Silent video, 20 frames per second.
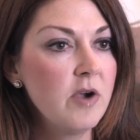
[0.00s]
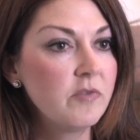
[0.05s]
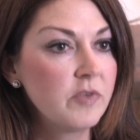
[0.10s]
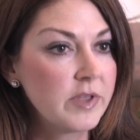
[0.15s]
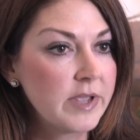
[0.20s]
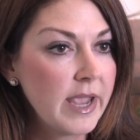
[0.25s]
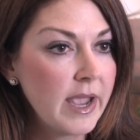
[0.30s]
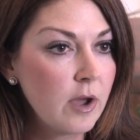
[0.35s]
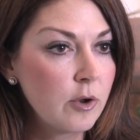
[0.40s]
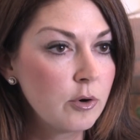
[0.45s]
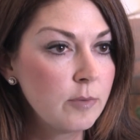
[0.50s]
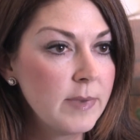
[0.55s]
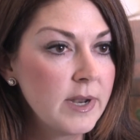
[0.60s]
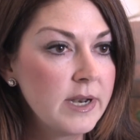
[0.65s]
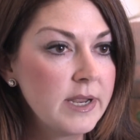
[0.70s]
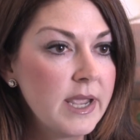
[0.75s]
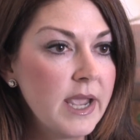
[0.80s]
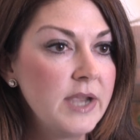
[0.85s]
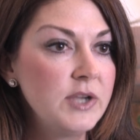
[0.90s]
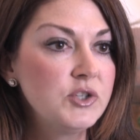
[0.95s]
over the counter
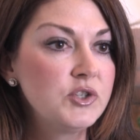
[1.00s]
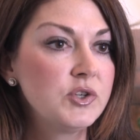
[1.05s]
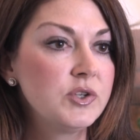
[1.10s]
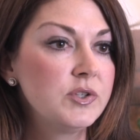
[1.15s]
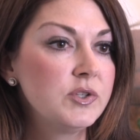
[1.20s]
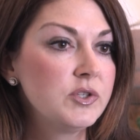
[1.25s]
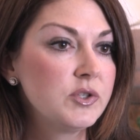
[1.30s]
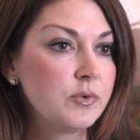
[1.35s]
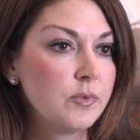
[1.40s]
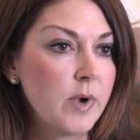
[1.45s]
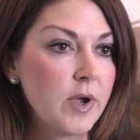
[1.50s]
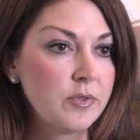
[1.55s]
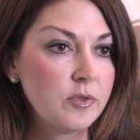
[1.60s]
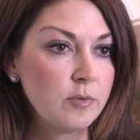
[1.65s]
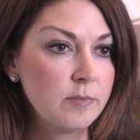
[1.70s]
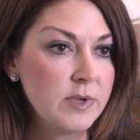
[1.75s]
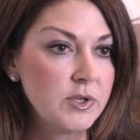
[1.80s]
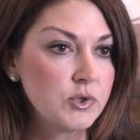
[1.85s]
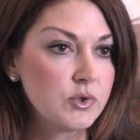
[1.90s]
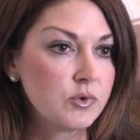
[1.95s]
medications throughout
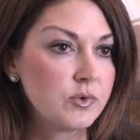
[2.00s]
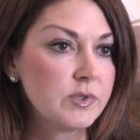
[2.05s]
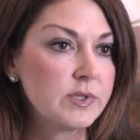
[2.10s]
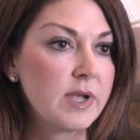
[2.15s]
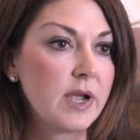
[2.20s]
their menstrual